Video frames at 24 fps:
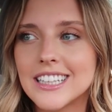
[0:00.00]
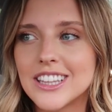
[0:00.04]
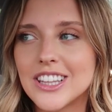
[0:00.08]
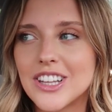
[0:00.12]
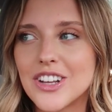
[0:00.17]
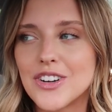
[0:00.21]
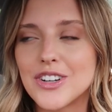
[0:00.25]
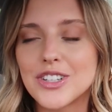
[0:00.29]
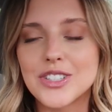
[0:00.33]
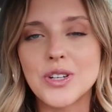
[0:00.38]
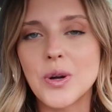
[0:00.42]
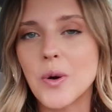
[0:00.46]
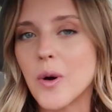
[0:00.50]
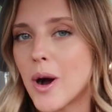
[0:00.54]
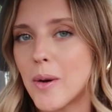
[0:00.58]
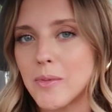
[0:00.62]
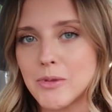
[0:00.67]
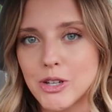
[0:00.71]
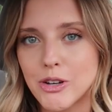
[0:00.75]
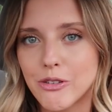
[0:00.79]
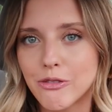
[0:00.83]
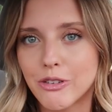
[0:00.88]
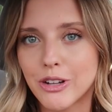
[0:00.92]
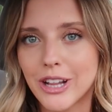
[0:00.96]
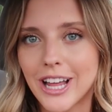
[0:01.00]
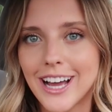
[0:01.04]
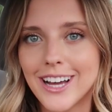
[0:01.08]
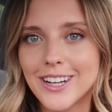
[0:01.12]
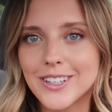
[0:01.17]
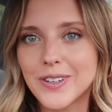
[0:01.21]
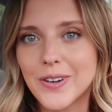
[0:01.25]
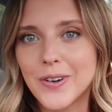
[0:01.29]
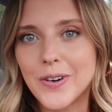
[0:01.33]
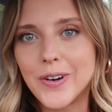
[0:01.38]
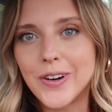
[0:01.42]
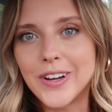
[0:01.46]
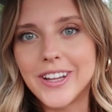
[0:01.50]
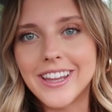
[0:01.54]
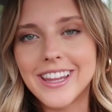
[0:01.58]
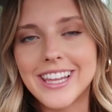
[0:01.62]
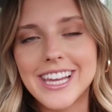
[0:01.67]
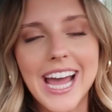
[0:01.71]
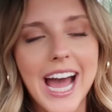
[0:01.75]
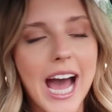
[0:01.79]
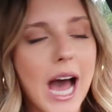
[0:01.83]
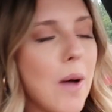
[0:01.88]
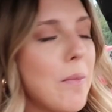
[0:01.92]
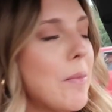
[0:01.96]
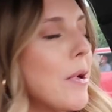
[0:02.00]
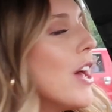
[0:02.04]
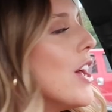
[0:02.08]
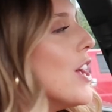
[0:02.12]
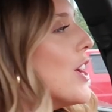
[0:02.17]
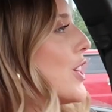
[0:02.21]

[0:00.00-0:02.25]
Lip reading: there is no option for that on the app.